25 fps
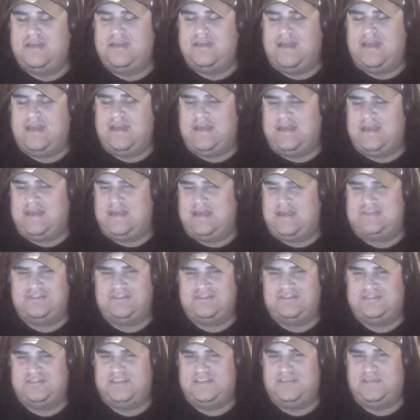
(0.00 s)
and as
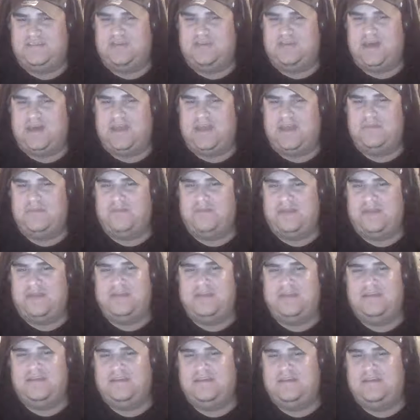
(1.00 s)
you see behind
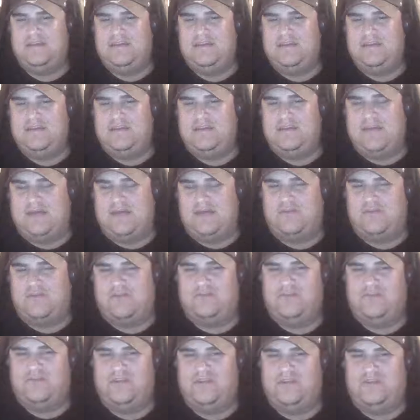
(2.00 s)
me, I will
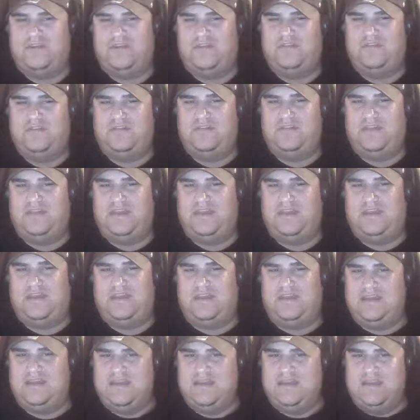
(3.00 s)
preview
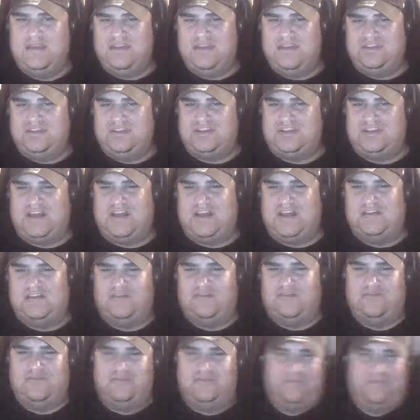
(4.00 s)
the
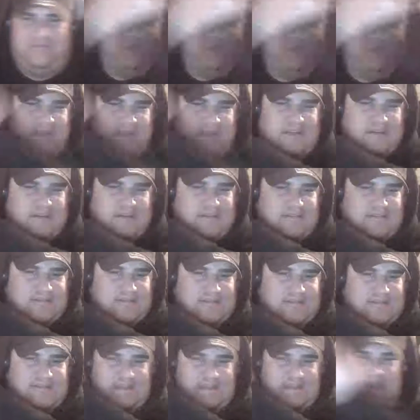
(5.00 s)
Chicago
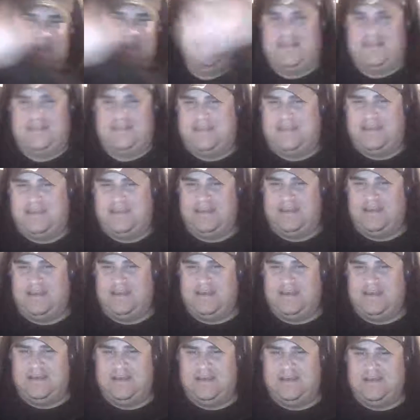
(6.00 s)
Bears and
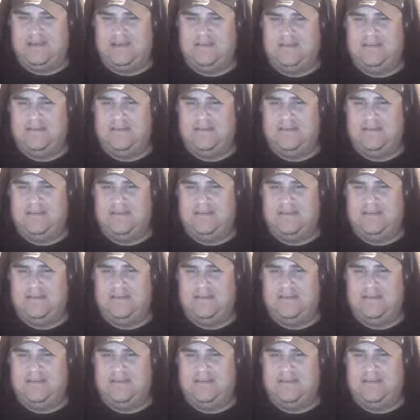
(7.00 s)
the